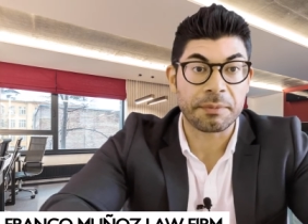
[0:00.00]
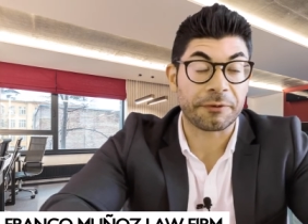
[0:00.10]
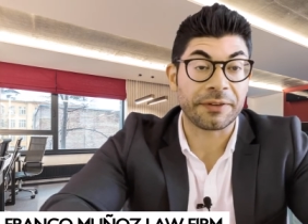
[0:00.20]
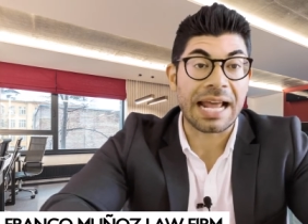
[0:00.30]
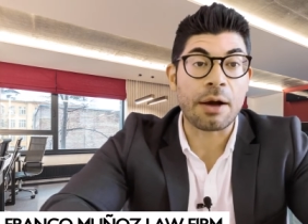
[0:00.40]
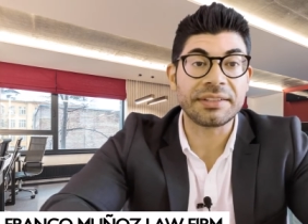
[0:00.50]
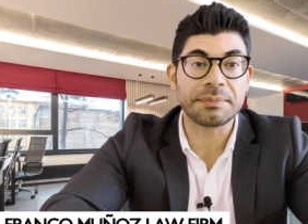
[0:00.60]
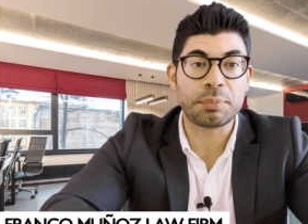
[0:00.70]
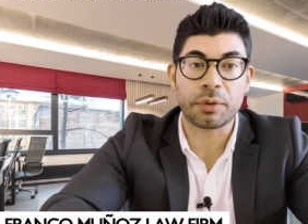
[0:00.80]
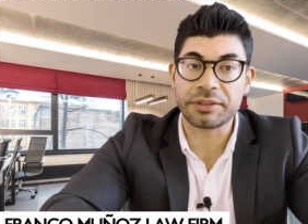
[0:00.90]
But for now, it's
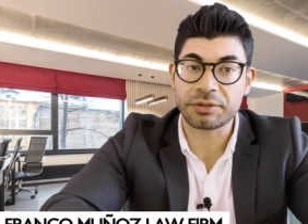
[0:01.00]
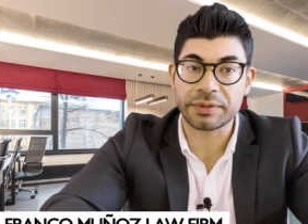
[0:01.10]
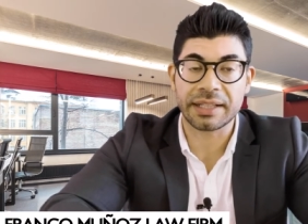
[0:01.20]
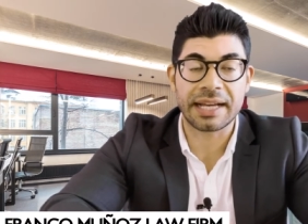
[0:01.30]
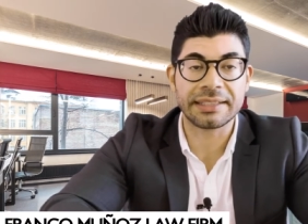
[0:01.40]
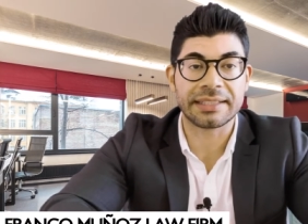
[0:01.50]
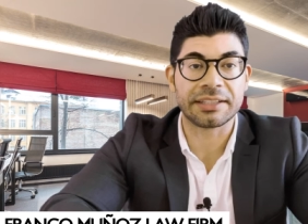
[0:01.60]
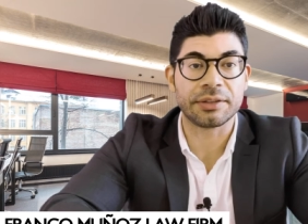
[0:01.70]
important to realize that